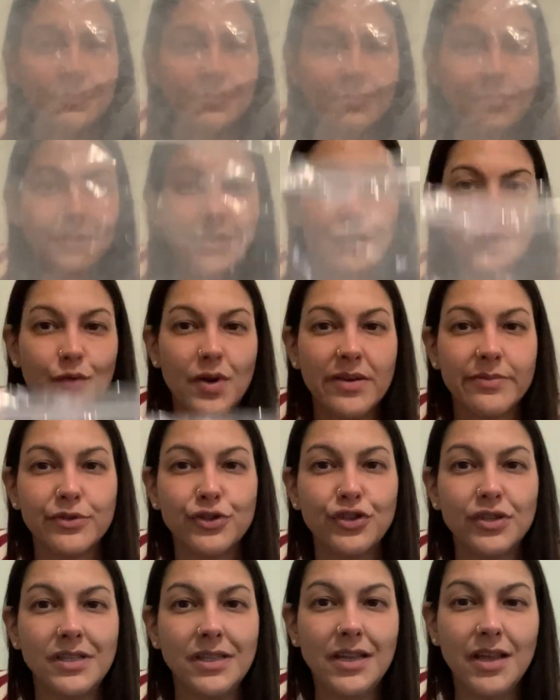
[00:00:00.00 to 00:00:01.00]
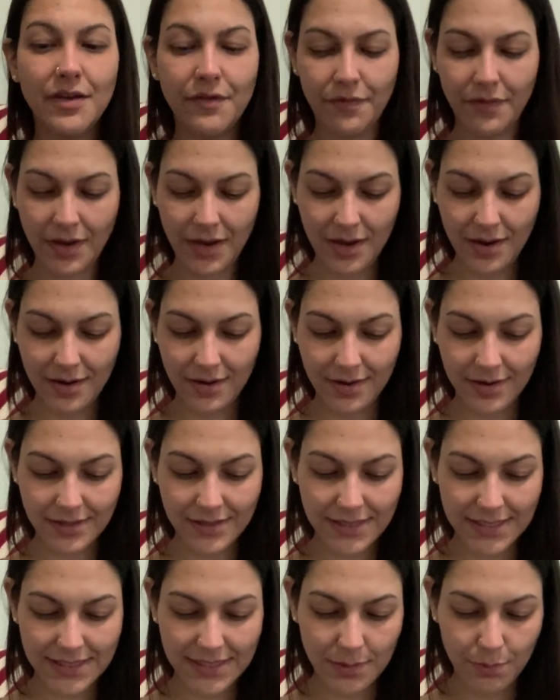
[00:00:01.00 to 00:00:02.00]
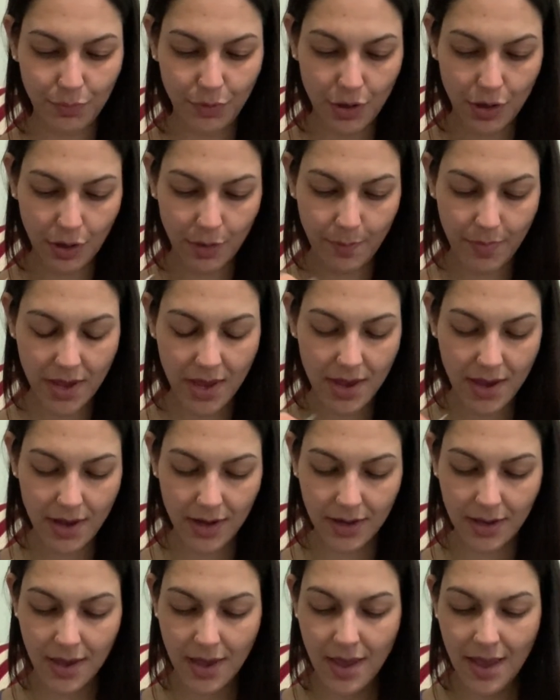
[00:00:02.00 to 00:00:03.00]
the scraps just live in the Ziploc bag.